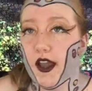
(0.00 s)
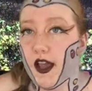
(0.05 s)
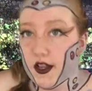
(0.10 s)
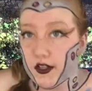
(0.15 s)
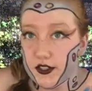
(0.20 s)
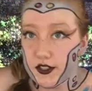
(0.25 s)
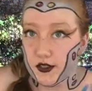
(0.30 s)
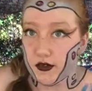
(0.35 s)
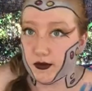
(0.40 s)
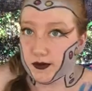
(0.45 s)

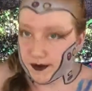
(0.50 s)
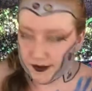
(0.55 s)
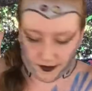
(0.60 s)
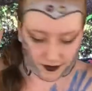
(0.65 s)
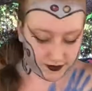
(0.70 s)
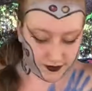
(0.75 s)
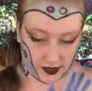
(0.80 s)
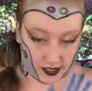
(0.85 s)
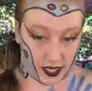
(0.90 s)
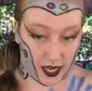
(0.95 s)
So
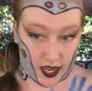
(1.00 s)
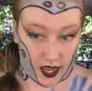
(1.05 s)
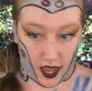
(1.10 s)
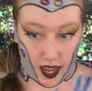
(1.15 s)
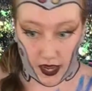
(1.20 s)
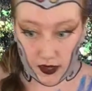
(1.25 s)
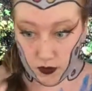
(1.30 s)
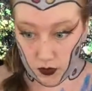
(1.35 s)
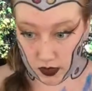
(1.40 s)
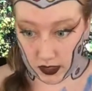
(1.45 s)
yeah,
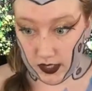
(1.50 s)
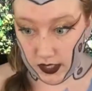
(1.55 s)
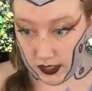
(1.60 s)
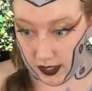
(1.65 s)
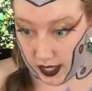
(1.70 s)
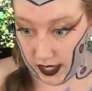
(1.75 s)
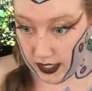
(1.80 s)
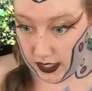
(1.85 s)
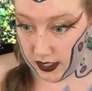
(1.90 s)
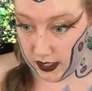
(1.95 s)
I really
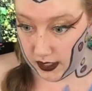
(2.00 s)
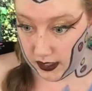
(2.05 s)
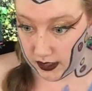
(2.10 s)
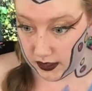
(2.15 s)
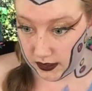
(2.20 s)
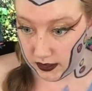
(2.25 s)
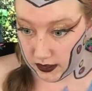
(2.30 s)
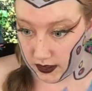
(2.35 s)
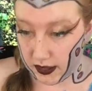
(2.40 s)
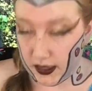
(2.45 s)
like
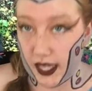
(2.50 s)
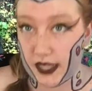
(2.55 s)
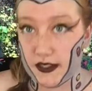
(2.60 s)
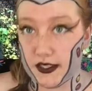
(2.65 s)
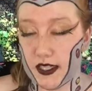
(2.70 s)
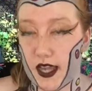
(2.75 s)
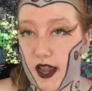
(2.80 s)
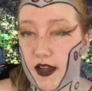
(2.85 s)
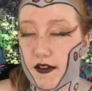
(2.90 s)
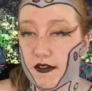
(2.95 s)
that that's
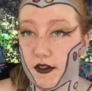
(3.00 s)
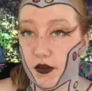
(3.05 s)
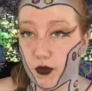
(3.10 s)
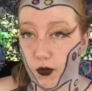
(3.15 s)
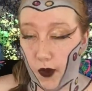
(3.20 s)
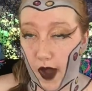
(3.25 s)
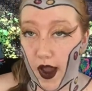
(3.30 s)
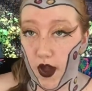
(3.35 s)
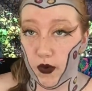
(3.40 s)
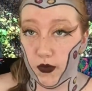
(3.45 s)
kind of the
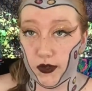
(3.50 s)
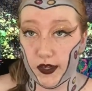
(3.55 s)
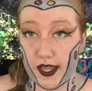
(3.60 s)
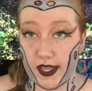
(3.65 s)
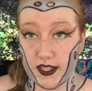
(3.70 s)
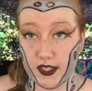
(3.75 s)
route it's